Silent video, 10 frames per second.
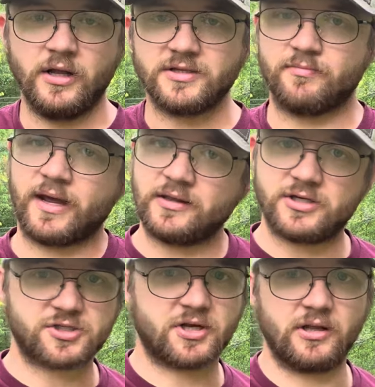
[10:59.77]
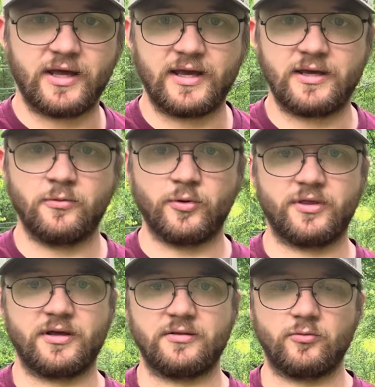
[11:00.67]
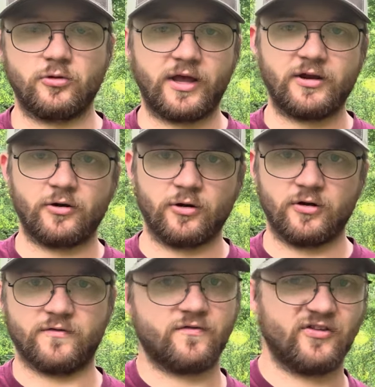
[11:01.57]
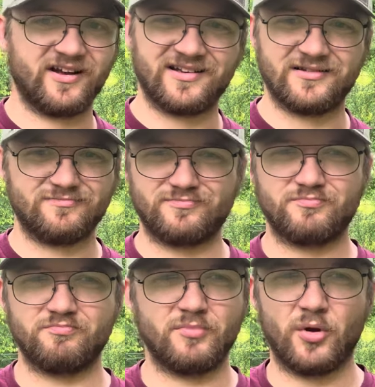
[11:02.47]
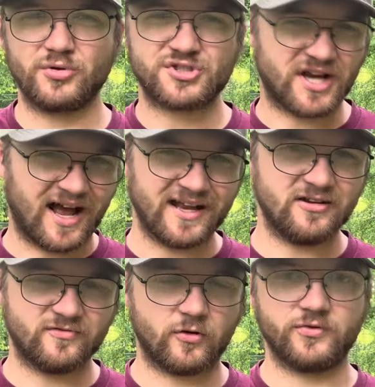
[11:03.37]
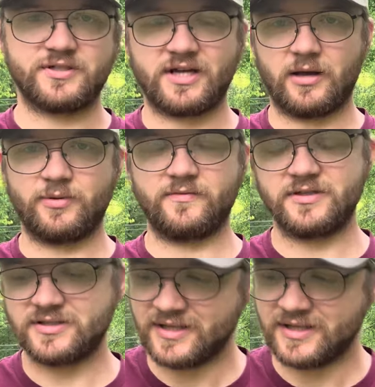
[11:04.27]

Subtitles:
Mainly just clay with a layer of like a mulch kind of over the top of it.